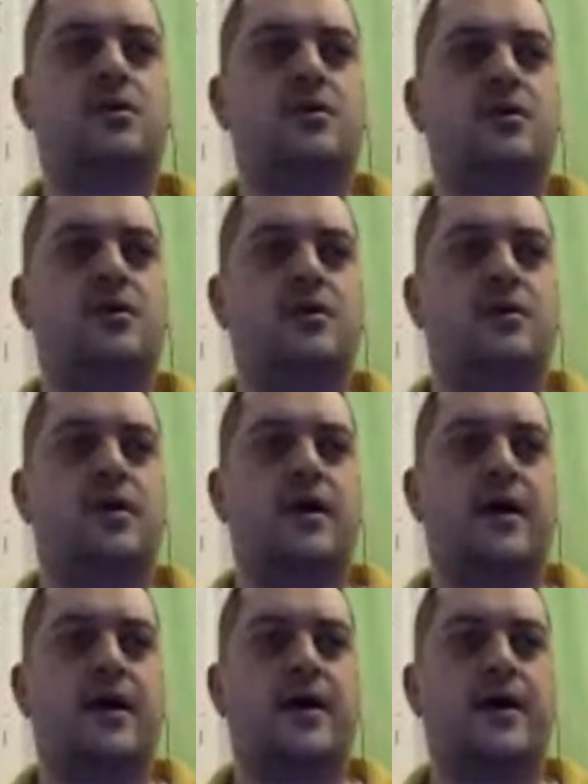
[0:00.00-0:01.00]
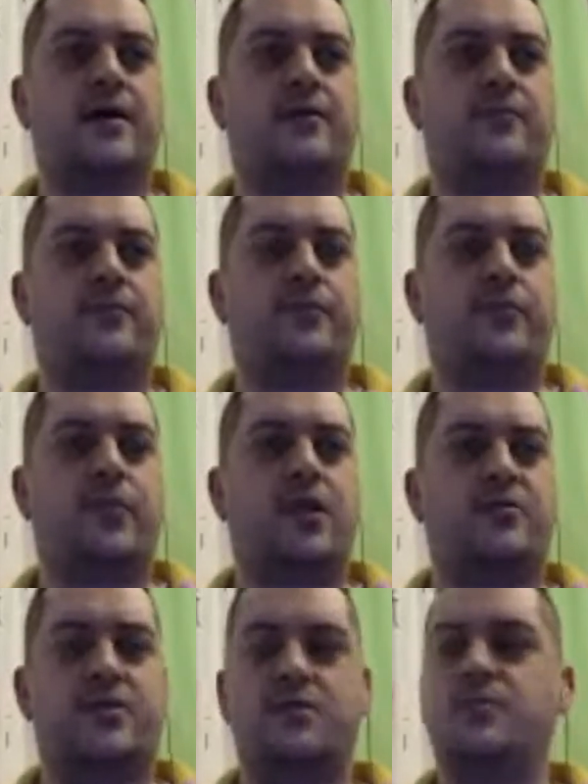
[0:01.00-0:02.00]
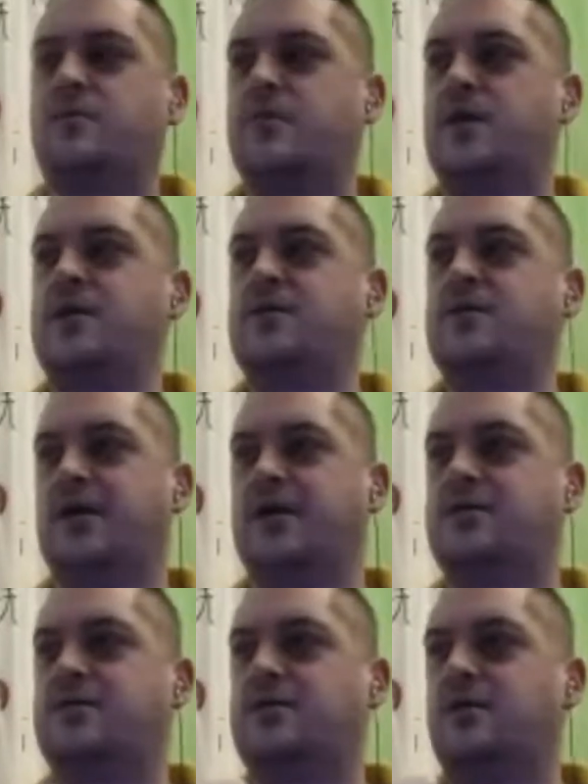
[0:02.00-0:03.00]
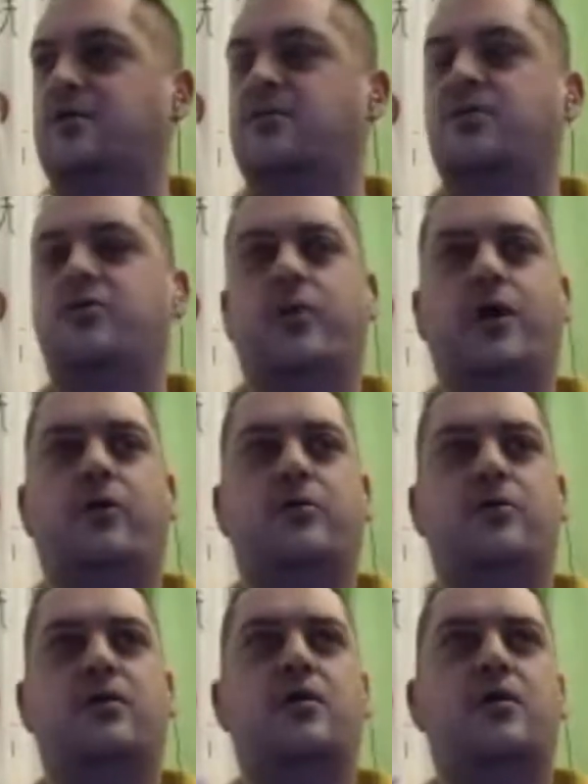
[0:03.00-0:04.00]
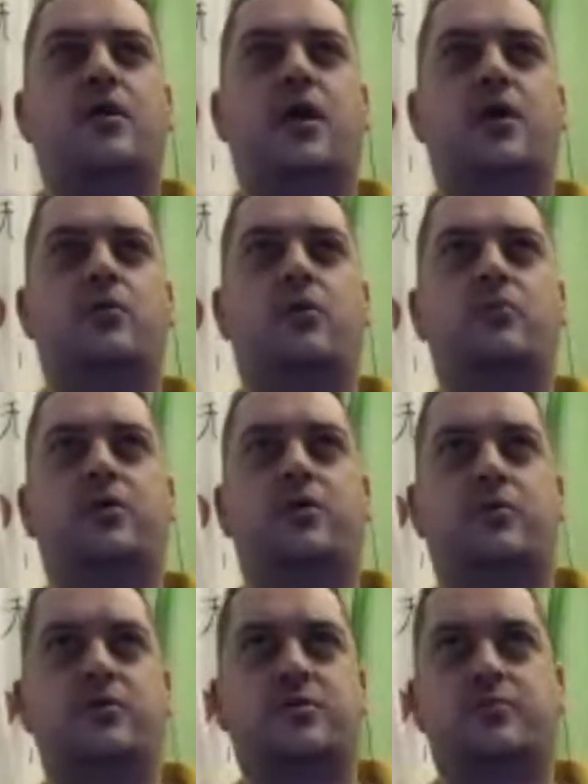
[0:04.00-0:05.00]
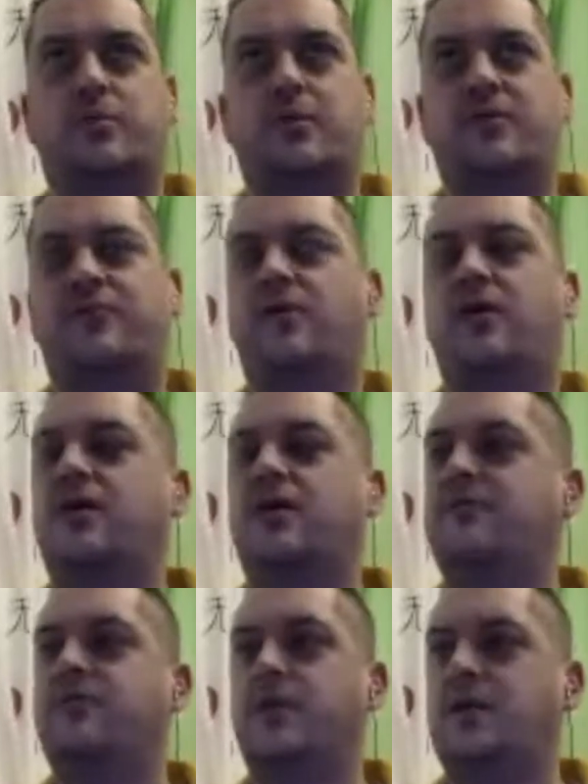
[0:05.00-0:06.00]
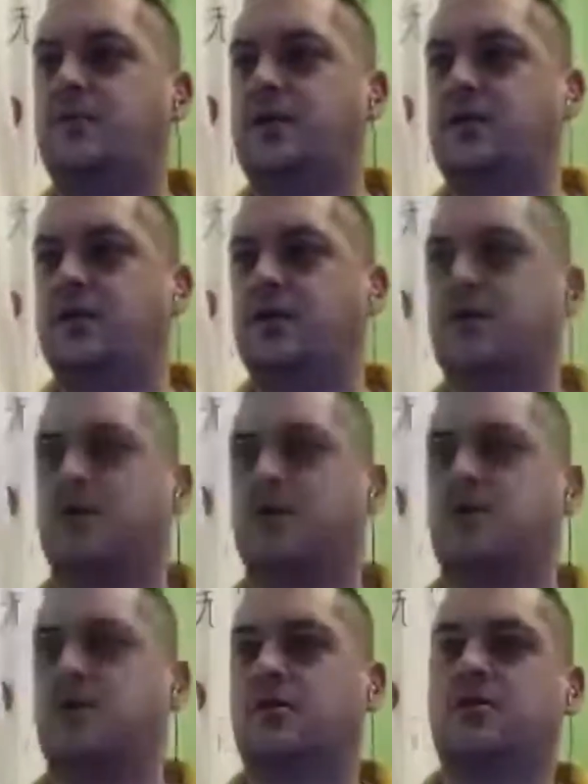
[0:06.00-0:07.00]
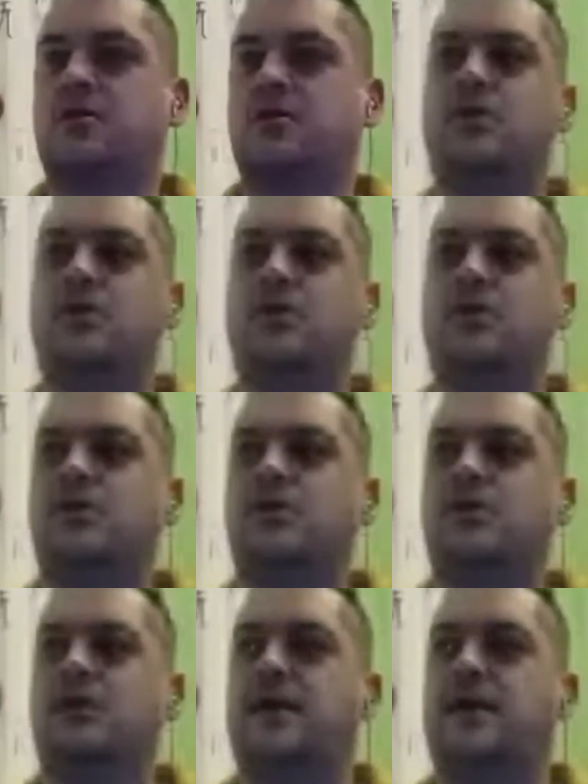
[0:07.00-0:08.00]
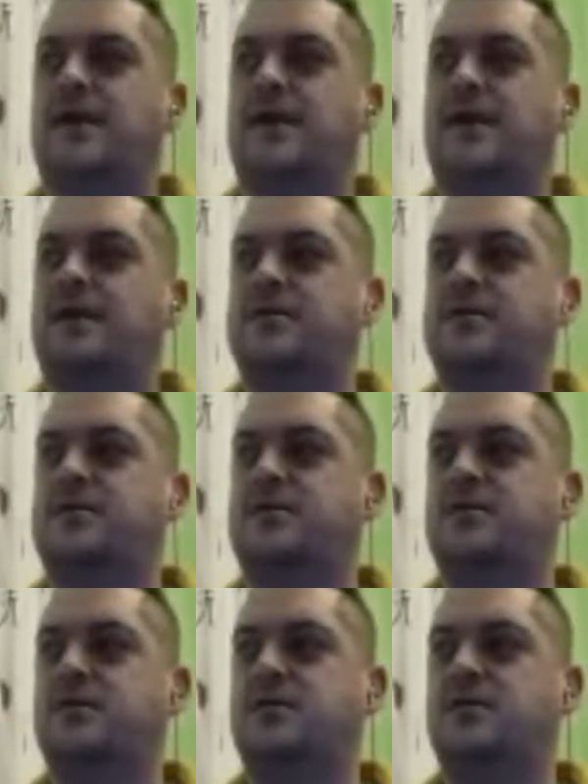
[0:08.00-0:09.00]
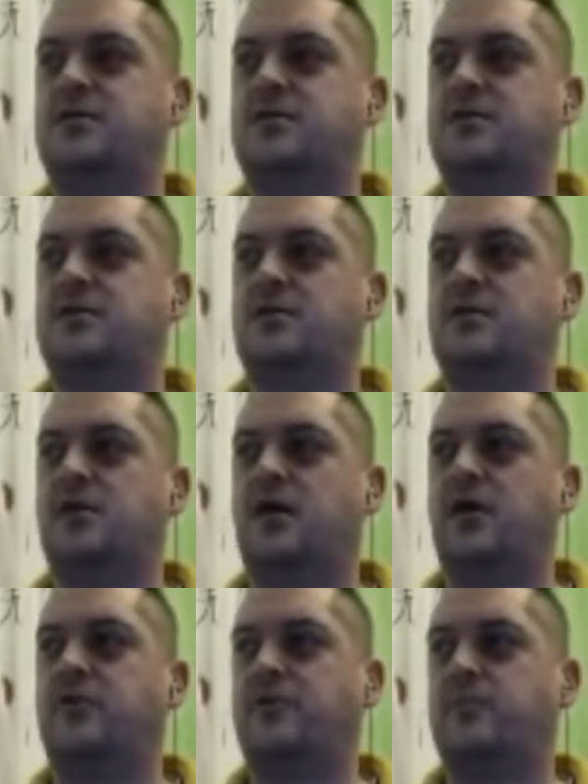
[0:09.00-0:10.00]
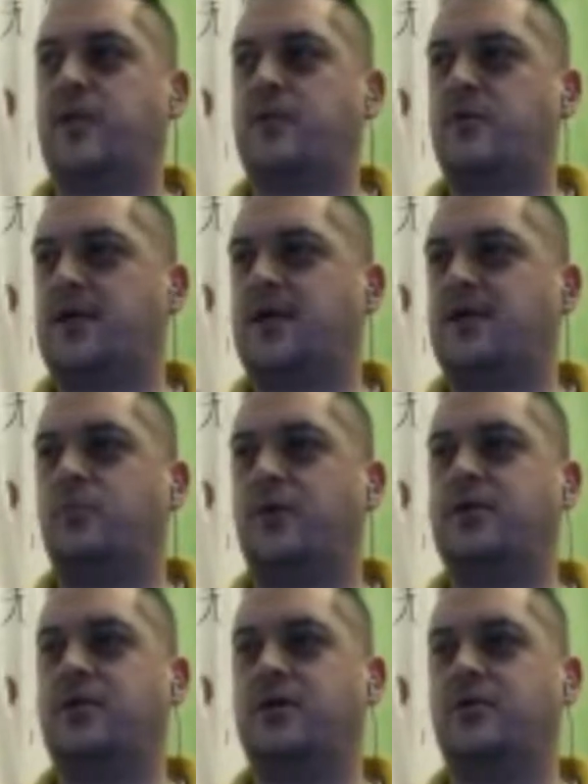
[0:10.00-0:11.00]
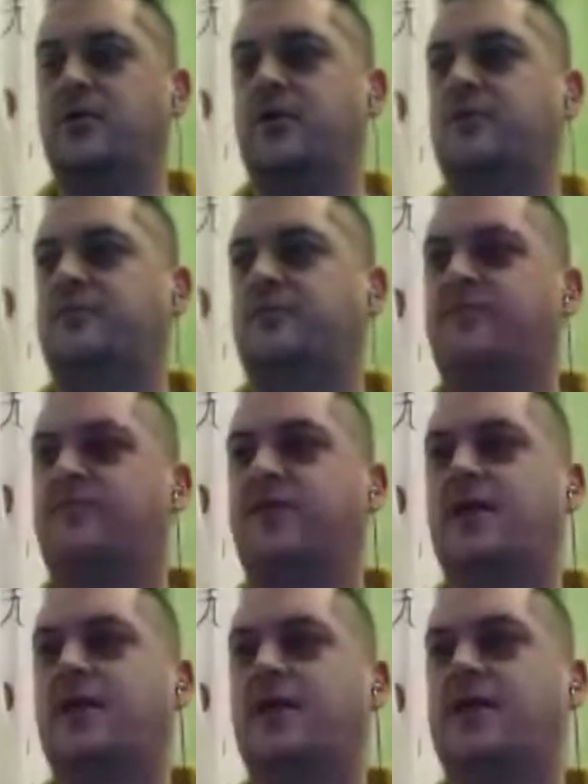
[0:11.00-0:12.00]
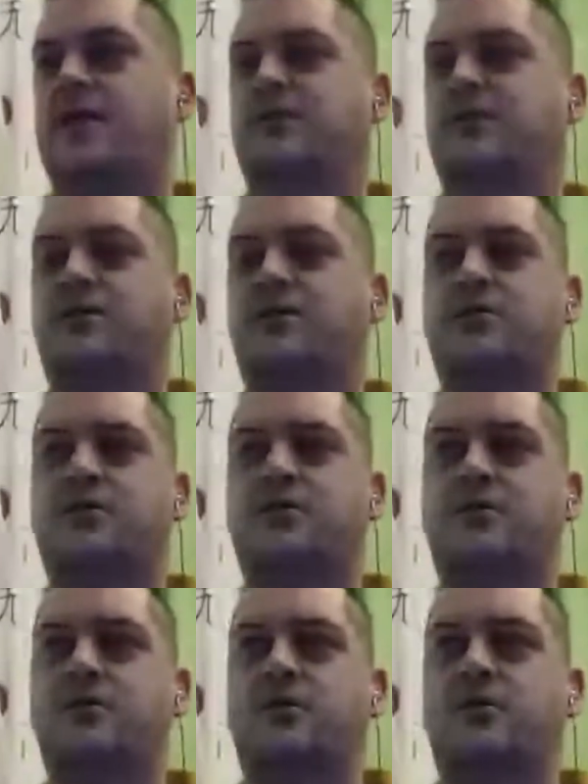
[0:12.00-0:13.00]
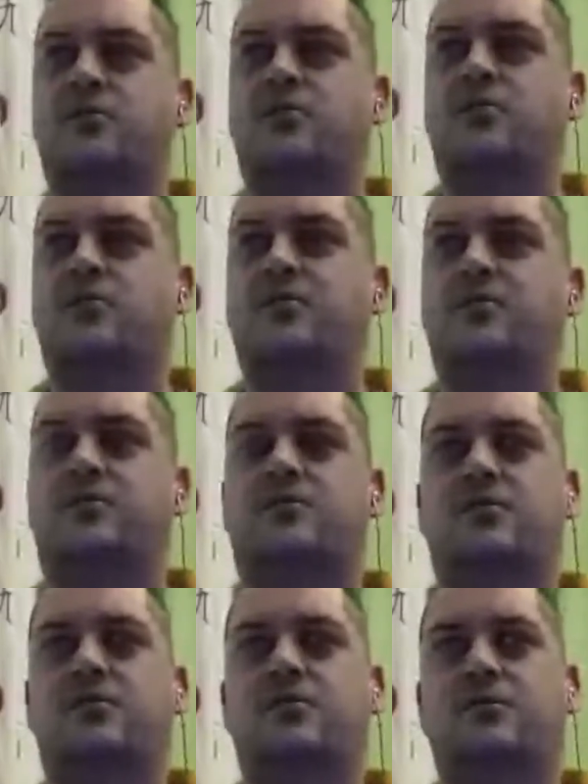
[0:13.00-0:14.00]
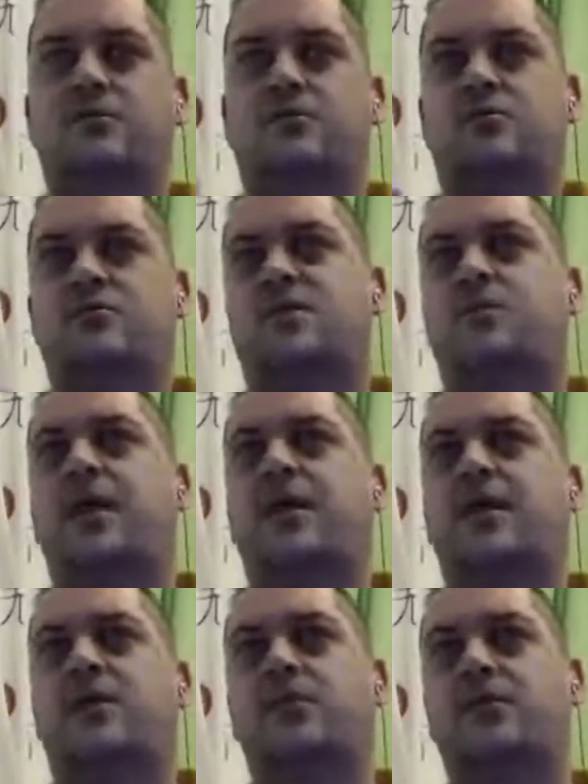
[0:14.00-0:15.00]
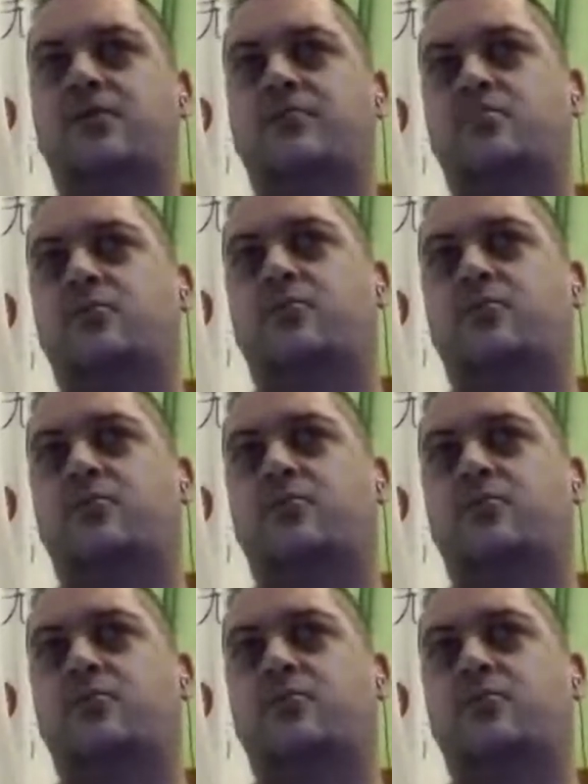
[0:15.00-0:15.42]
I was in the PJs. I don't know how old I was, probably 5, maybe younger. And I can remember being at the window, and I'm feeling no, I couldn't explain it, but there was more